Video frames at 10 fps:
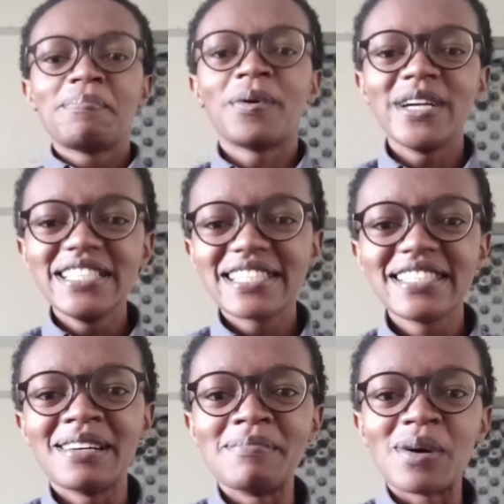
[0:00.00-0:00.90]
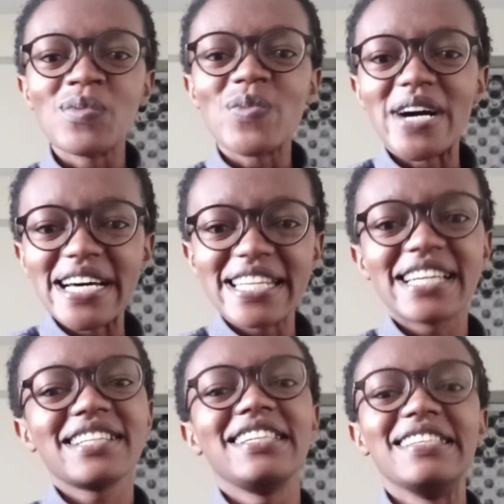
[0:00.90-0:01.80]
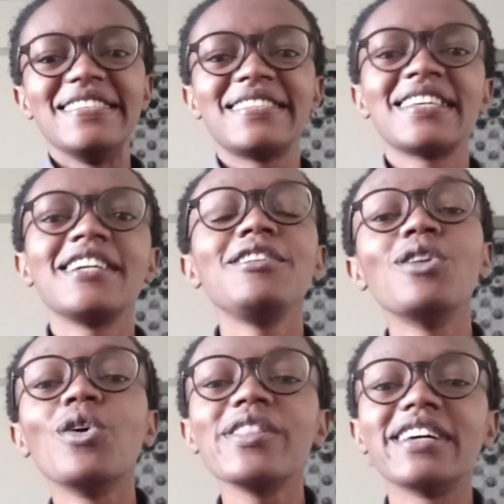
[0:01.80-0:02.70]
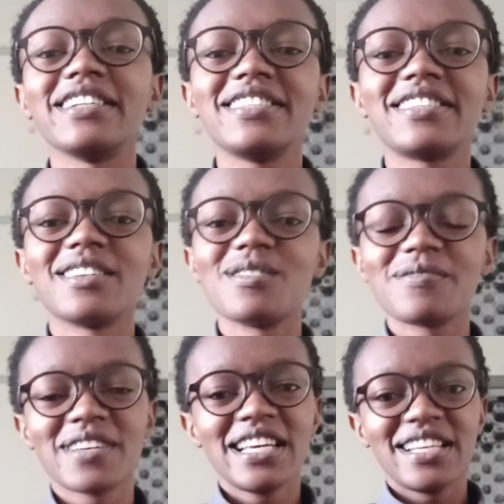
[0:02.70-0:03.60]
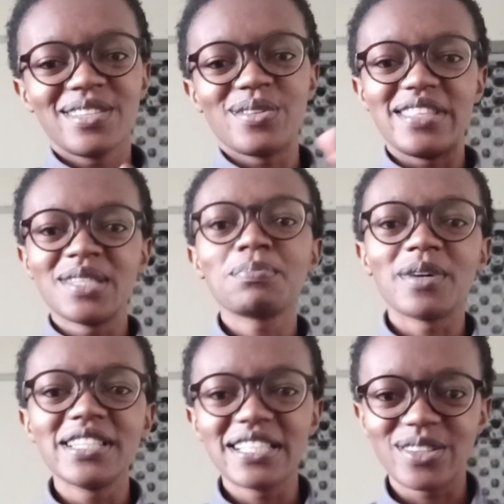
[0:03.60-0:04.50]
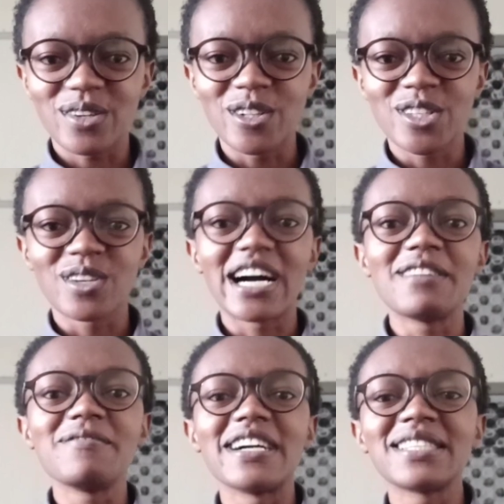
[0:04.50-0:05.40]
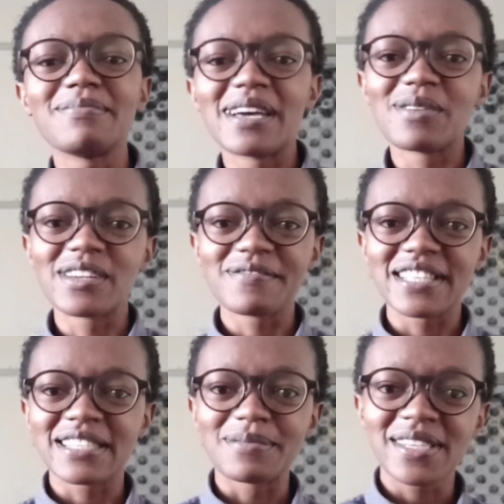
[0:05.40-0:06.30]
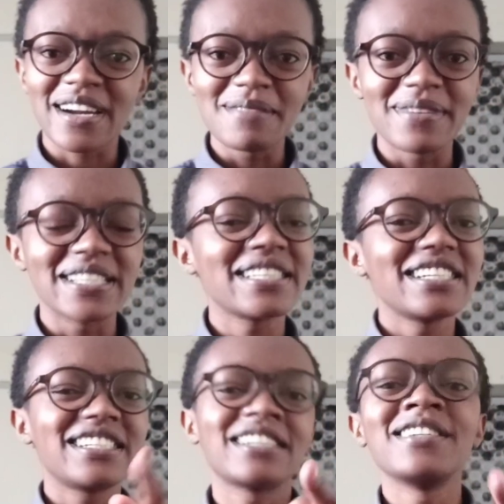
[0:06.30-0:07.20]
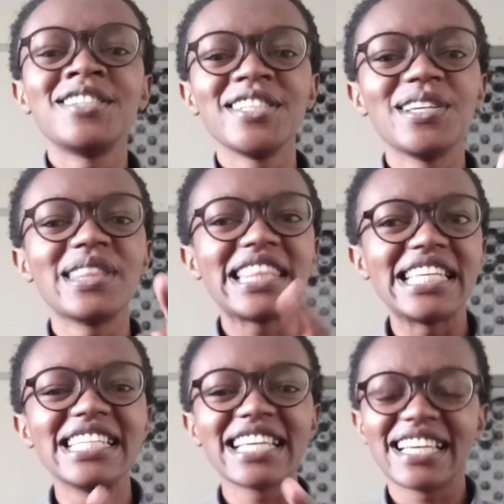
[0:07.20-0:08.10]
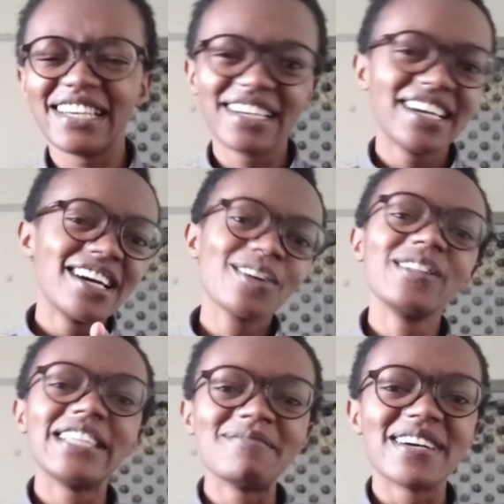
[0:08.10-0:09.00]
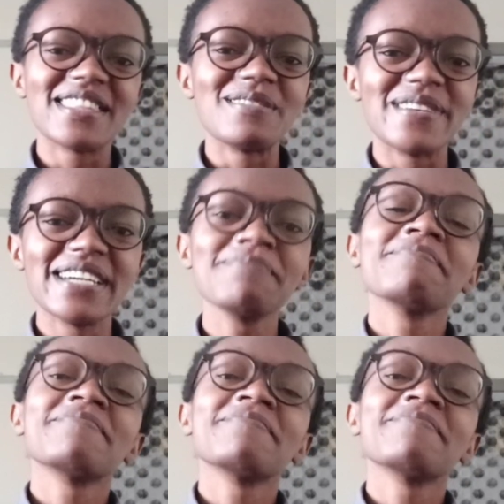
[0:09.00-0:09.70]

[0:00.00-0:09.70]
Point number 1 is know thyself. So this point is also advised by one of the subscribers. Shout out to you, Thin King. Cool name, by the way.